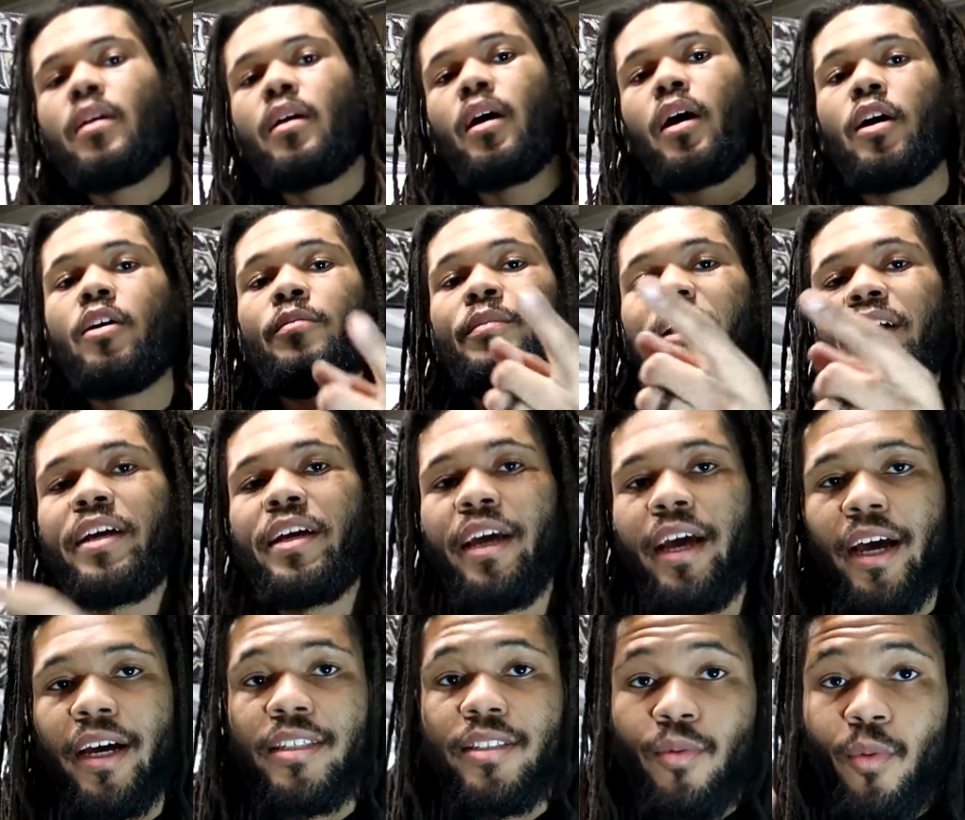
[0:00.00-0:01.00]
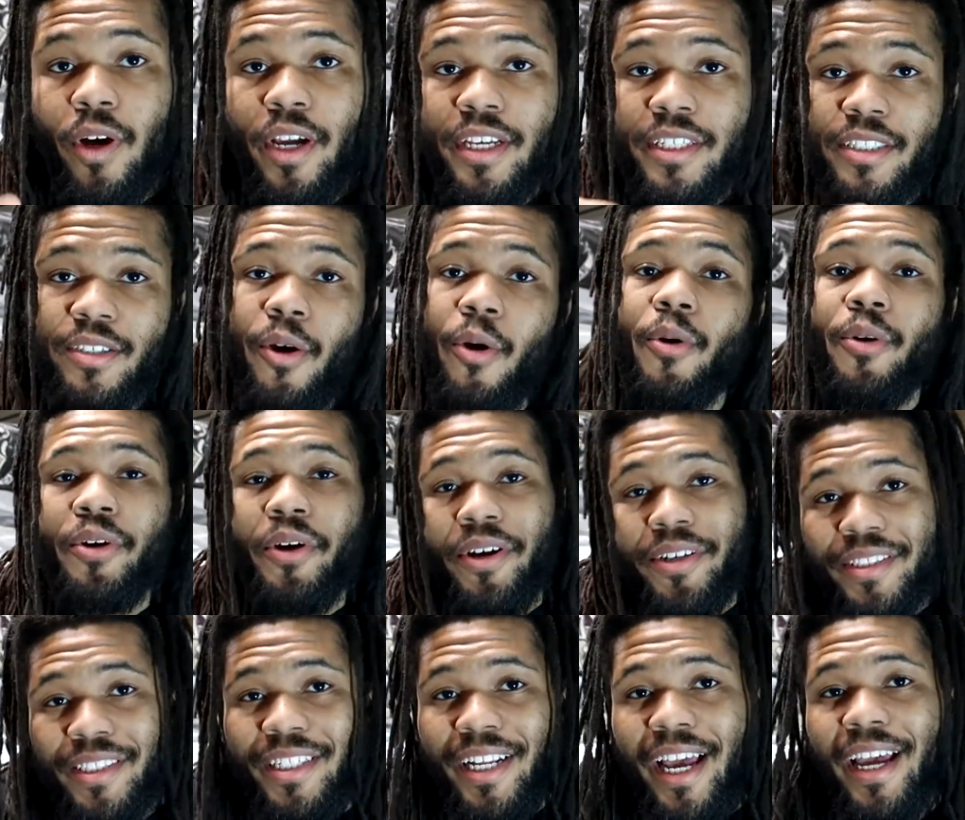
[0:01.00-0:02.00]
Oh man guys, what is going on
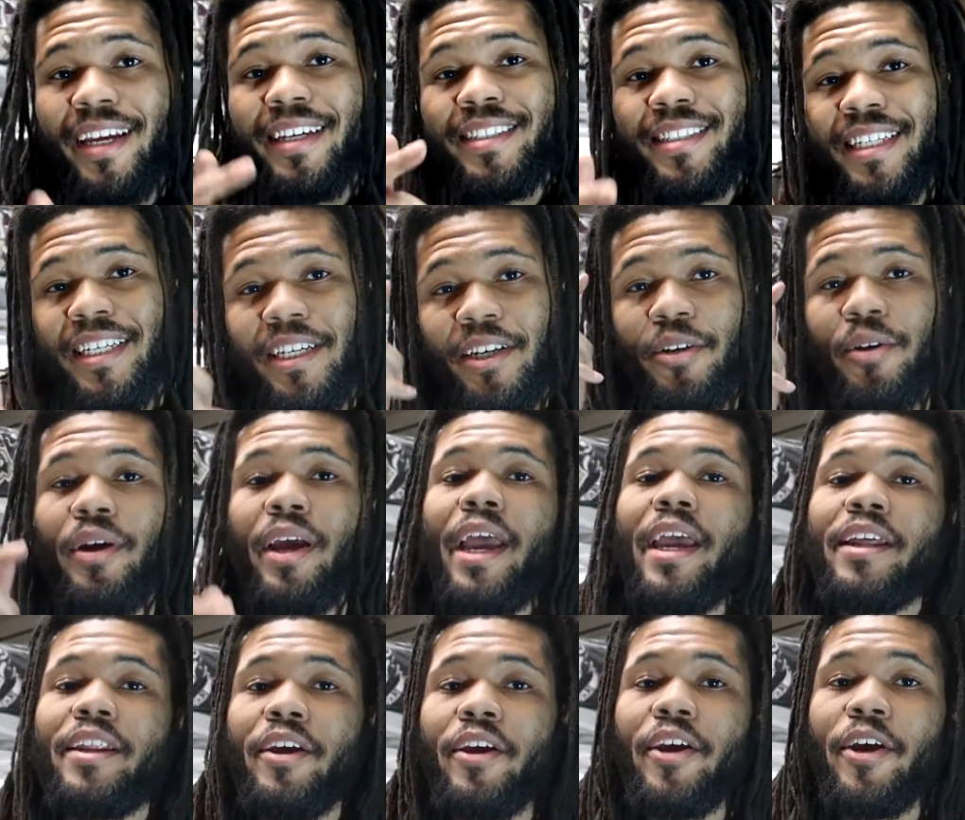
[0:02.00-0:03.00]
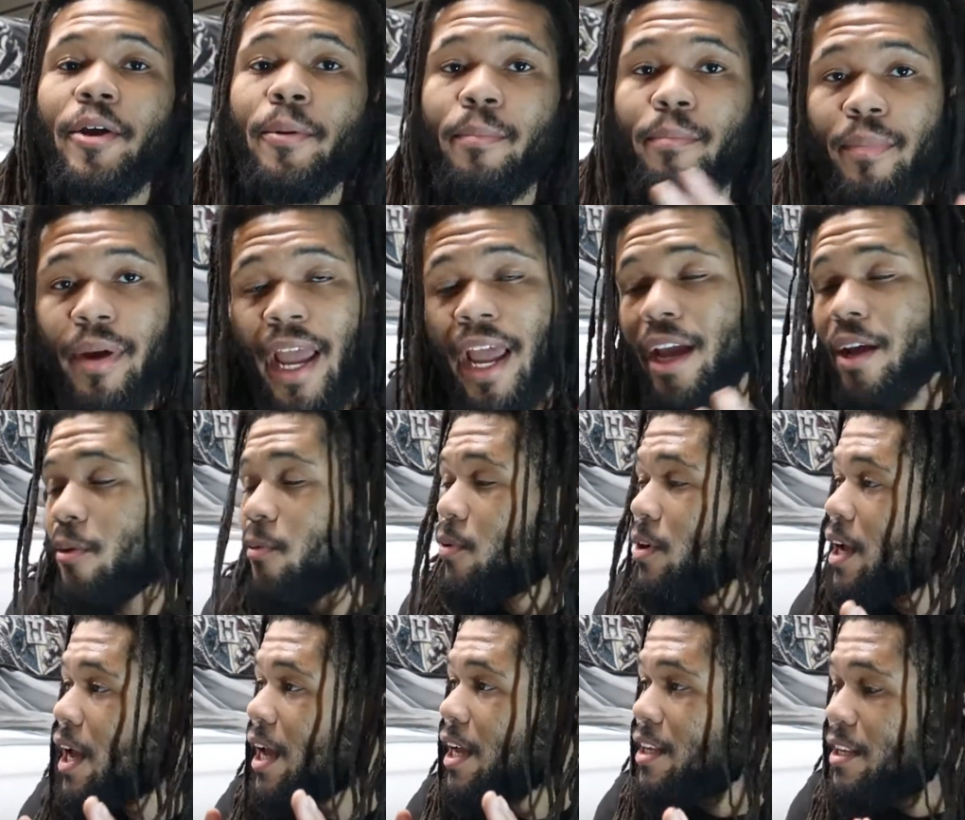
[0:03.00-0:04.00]
today? D Creator here, back
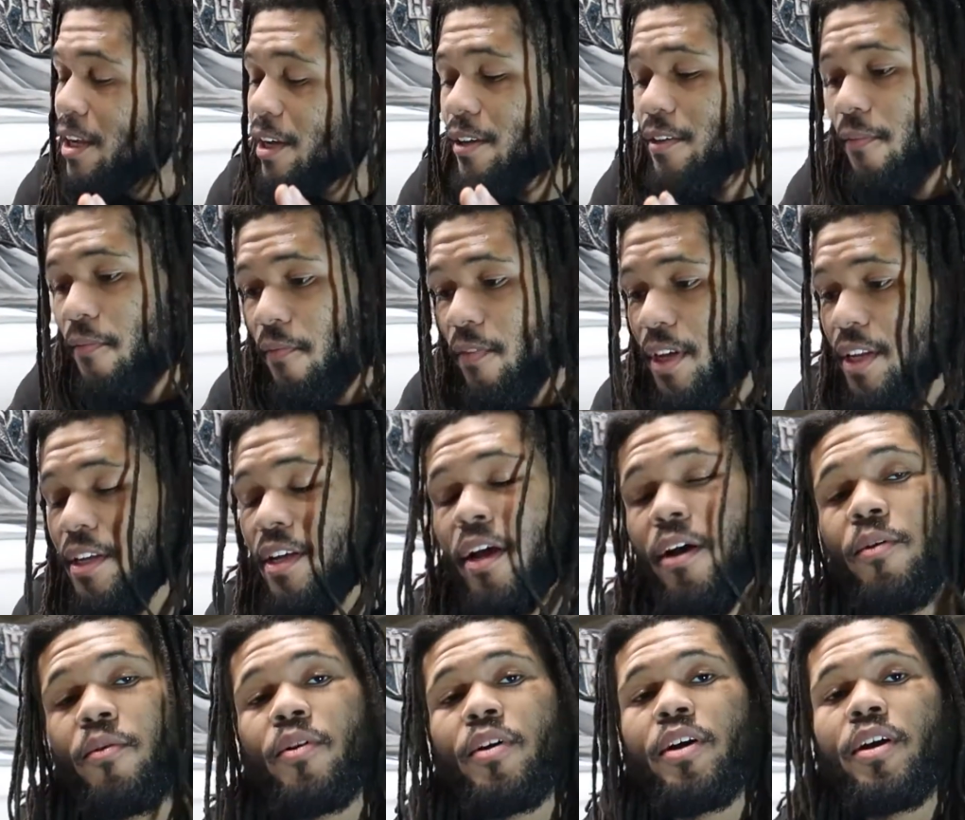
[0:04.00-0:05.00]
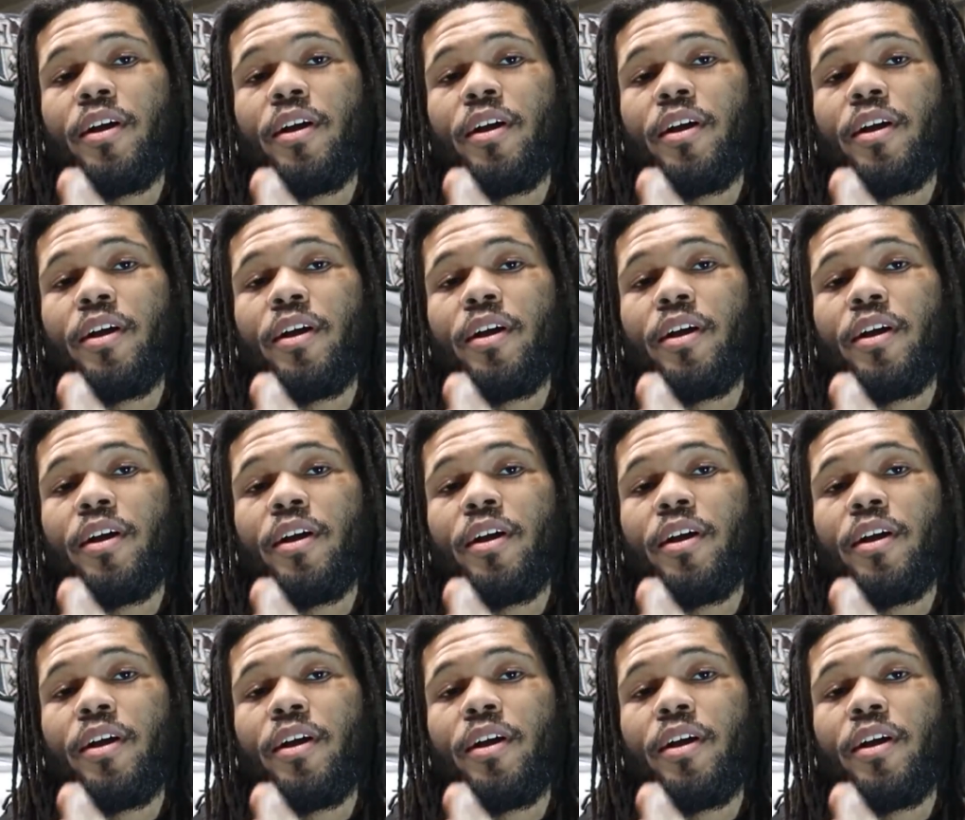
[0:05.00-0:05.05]
with another video.